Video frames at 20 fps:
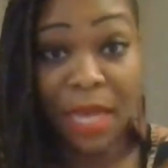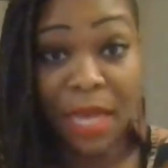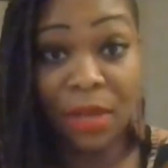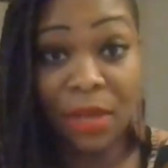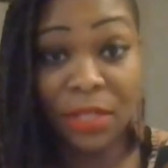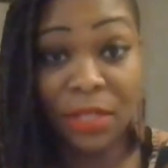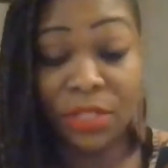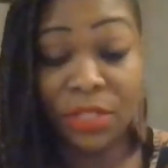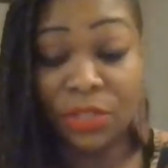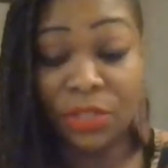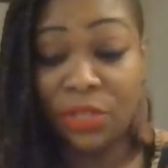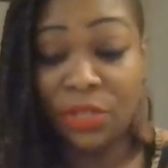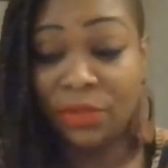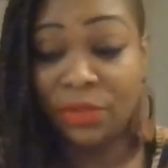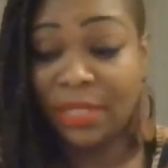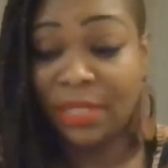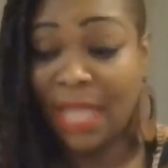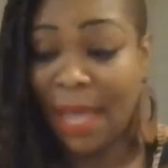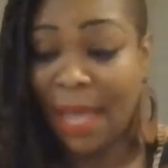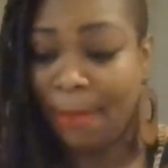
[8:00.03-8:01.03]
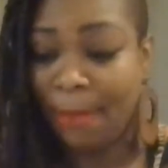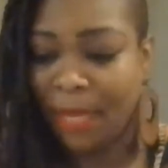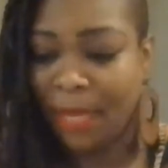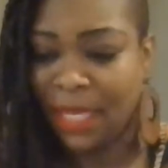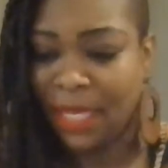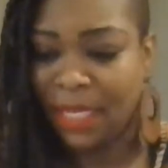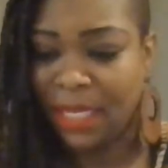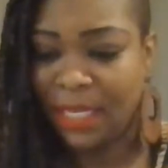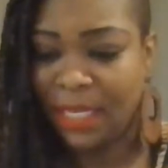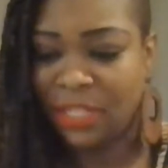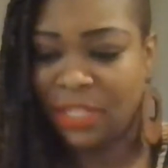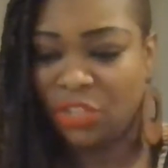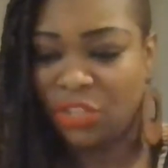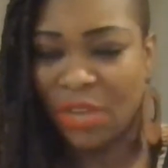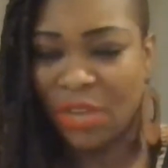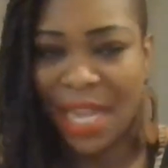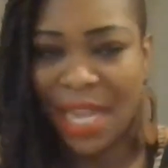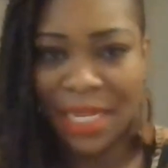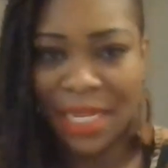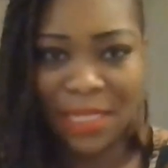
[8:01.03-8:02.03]
also use that because
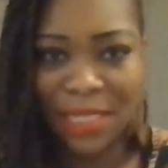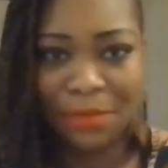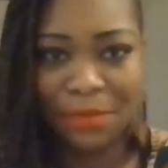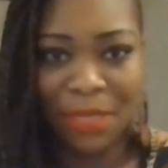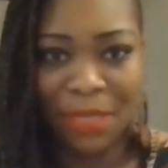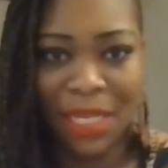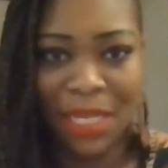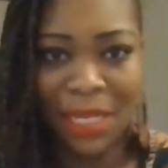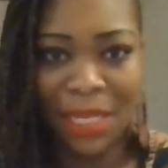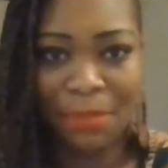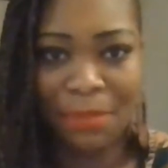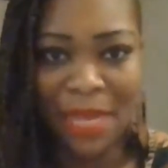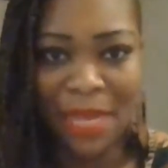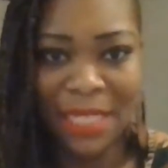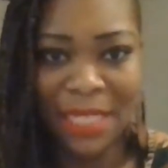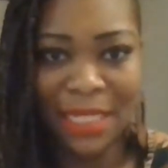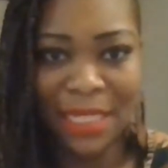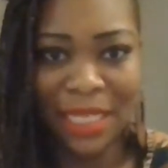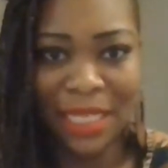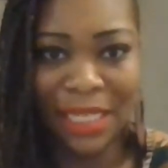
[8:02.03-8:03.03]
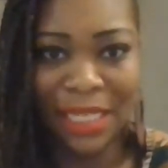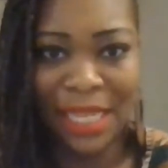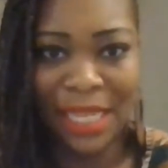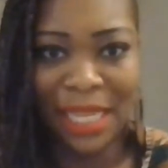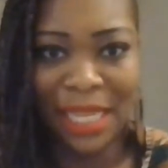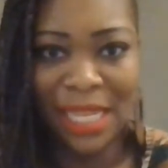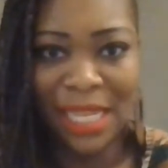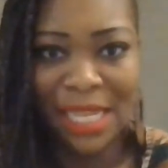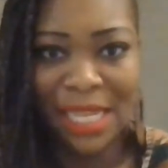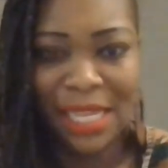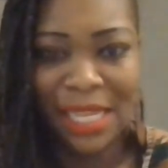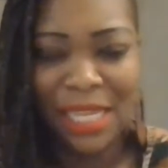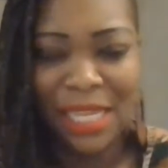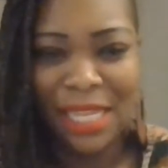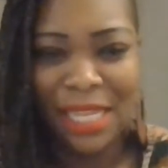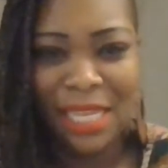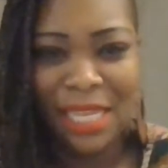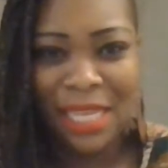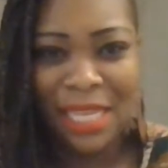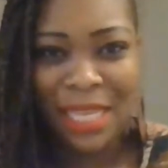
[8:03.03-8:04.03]
dragon's blood basically
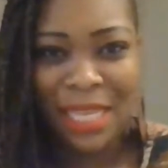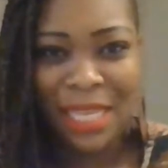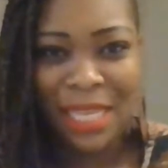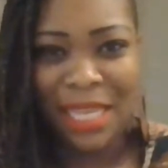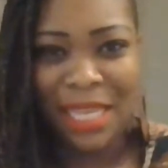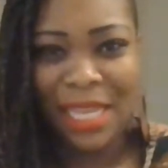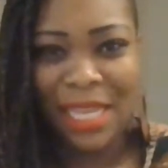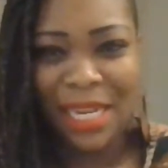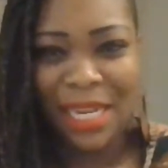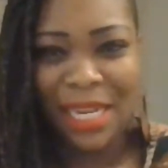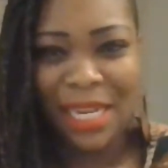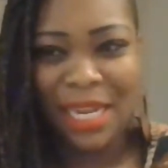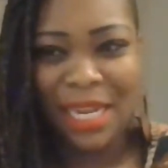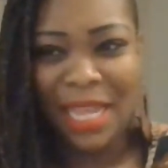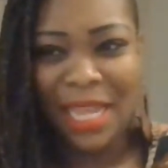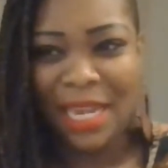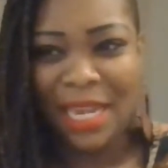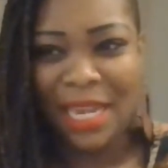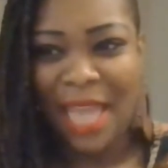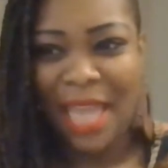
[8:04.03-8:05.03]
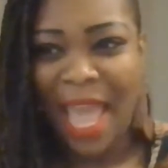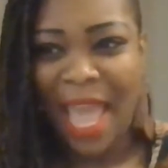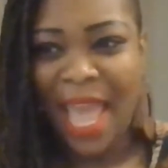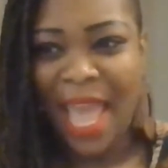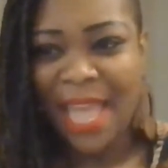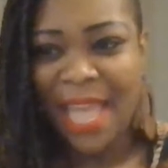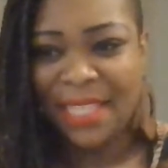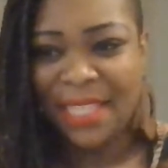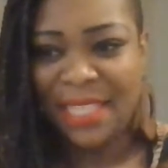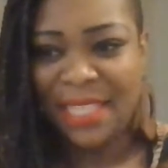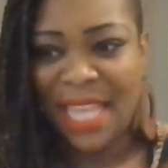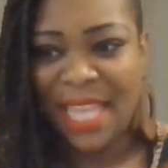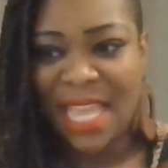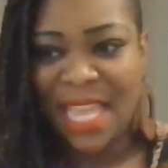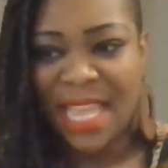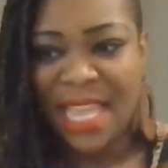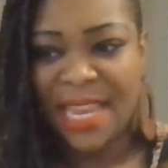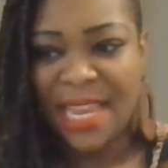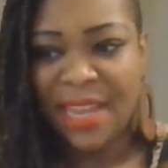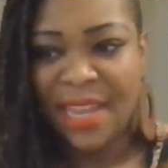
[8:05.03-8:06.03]
it adds
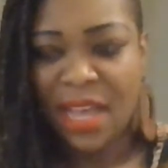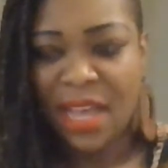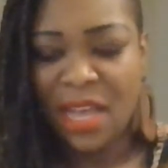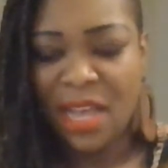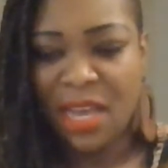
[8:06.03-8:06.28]
in